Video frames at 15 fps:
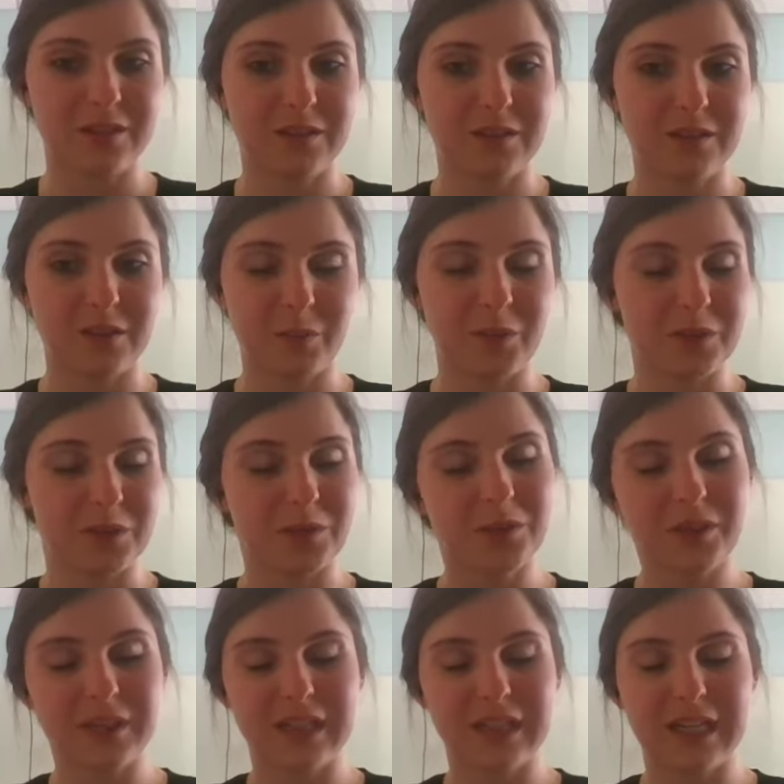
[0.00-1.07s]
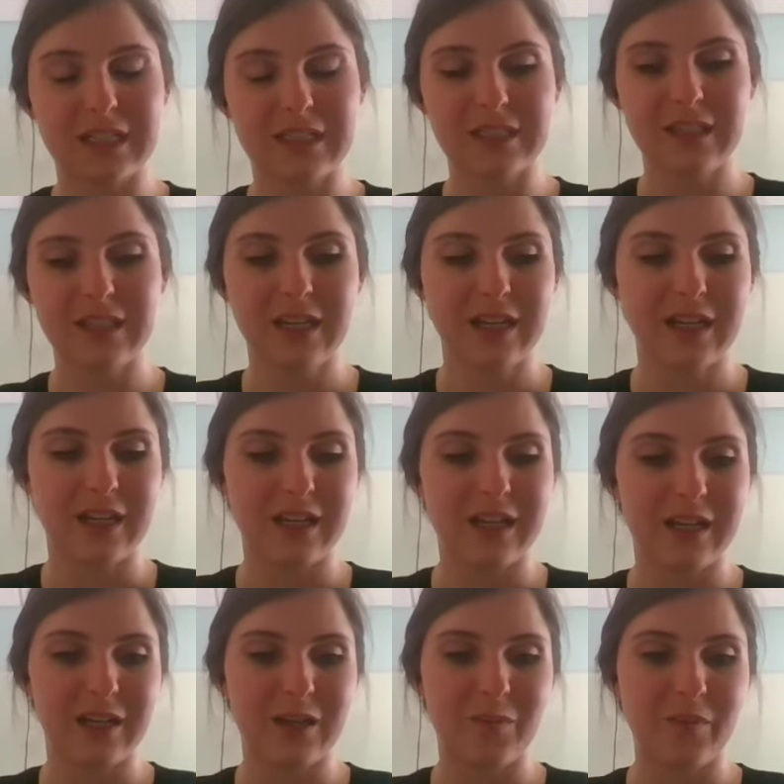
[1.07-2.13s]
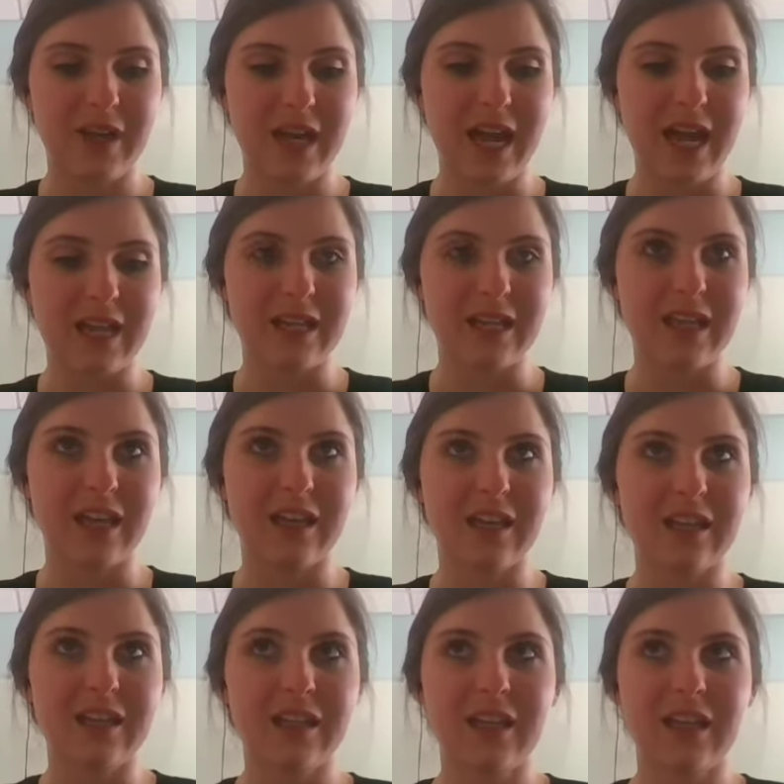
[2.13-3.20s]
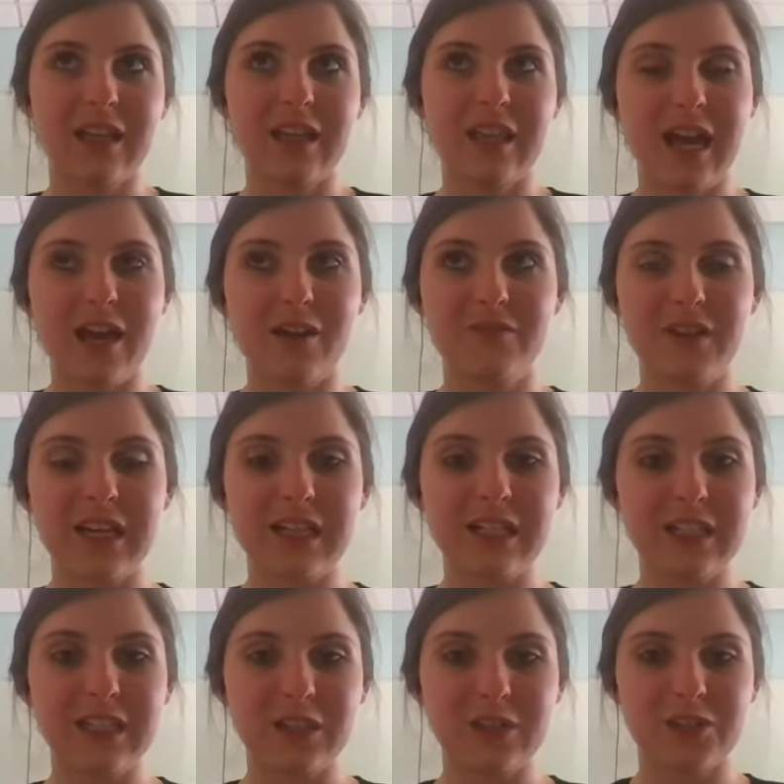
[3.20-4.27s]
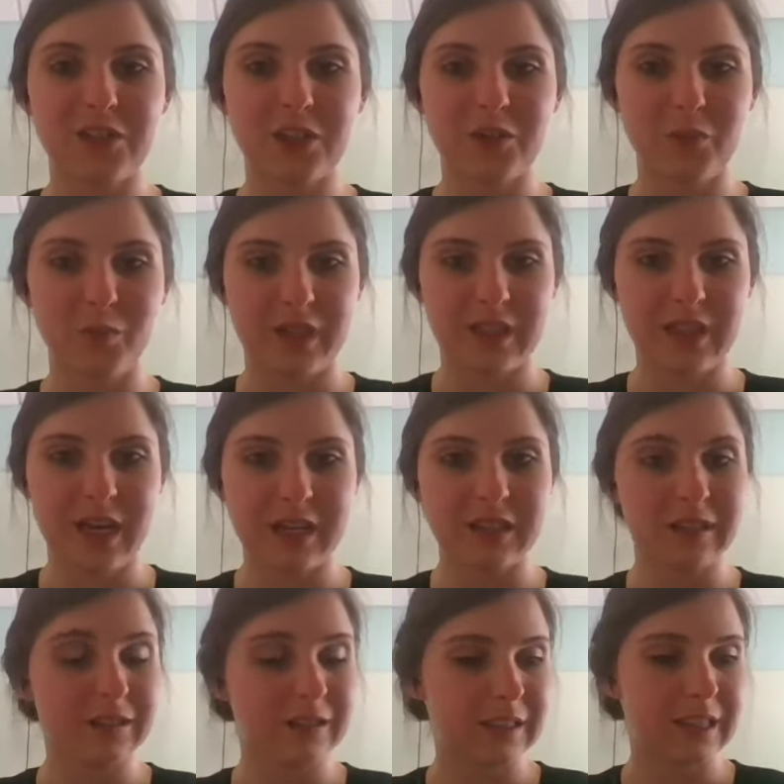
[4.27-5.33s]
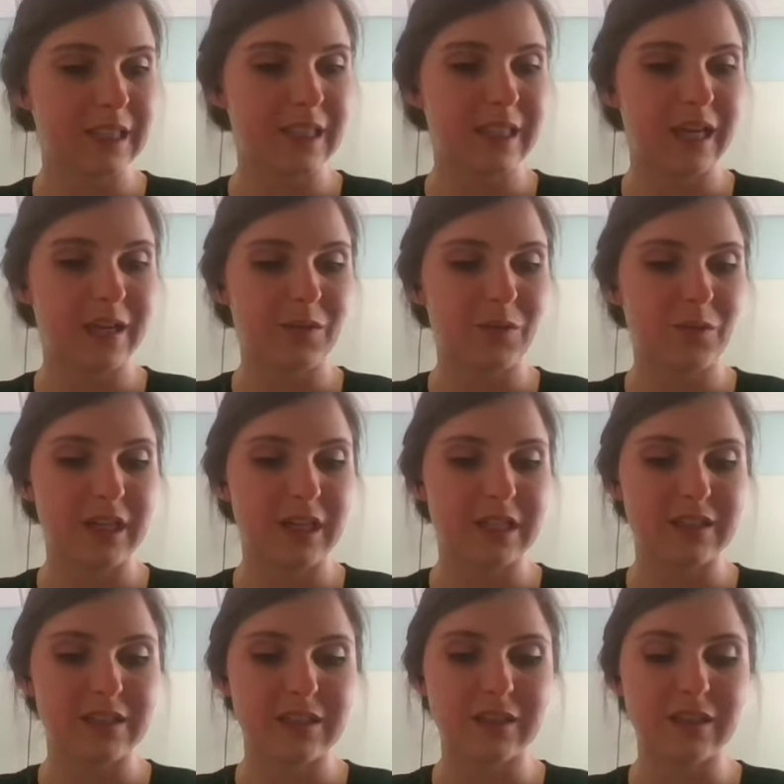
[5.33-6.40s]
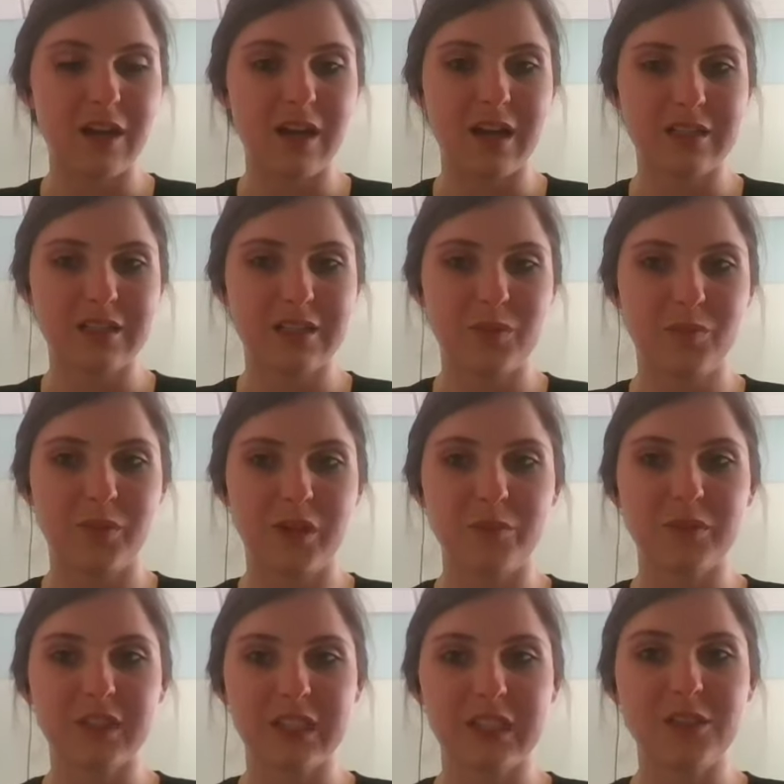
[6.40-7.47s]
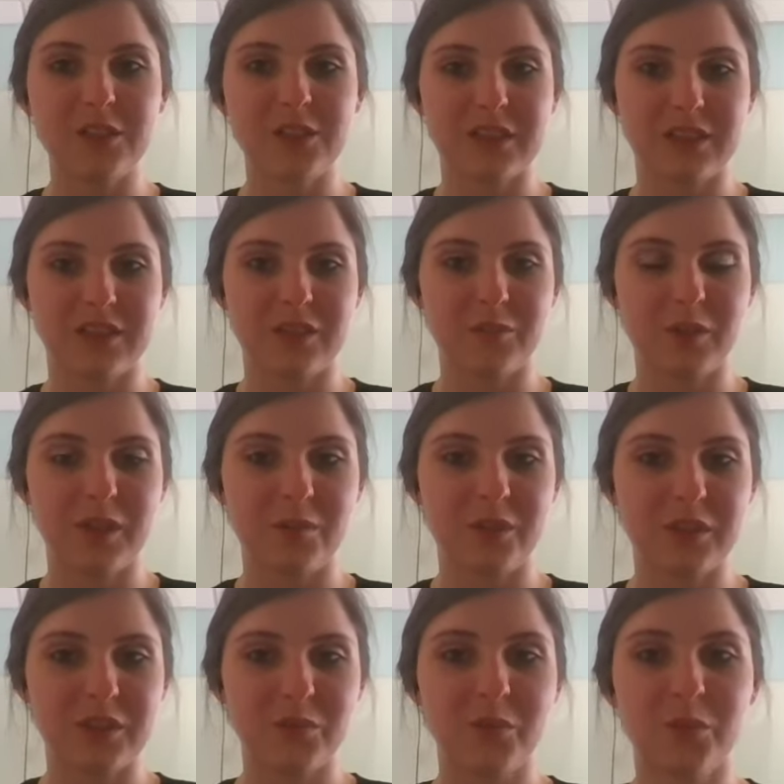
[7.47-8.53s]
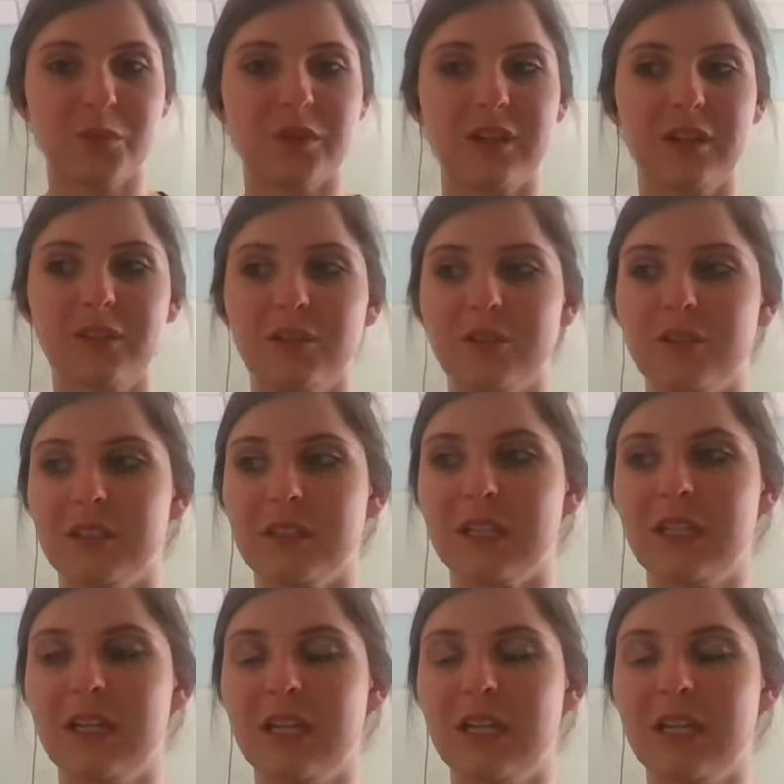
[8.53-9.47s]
supposed to organize, and then that failing so spectacularly that it's lost public interest or public support, or